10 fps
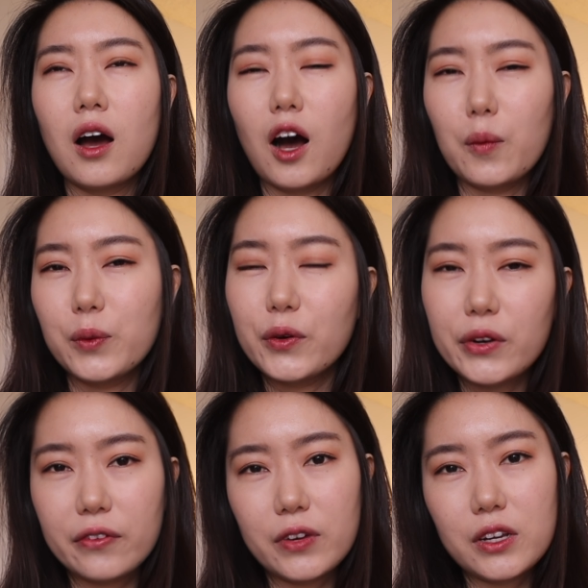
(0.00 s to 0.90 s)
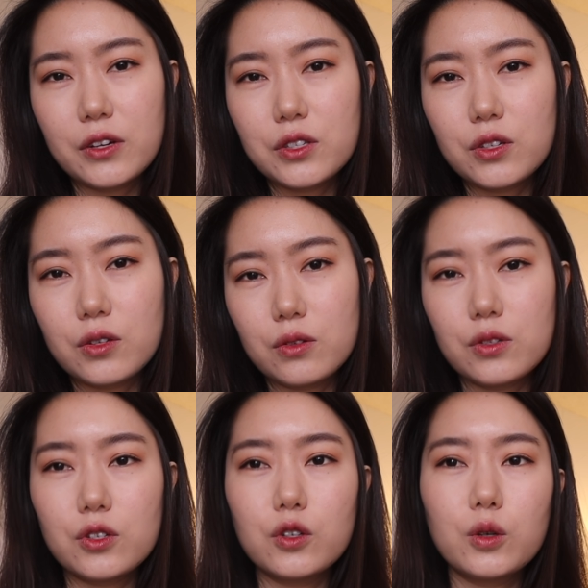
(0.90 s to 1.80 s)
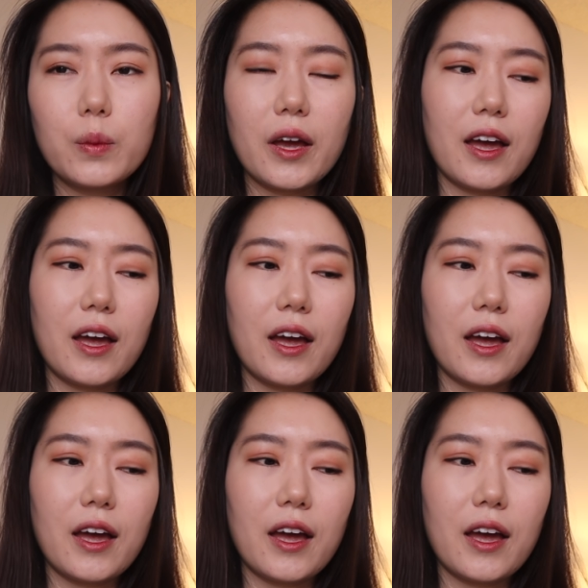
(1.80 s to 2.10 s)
upload a video to YouTube,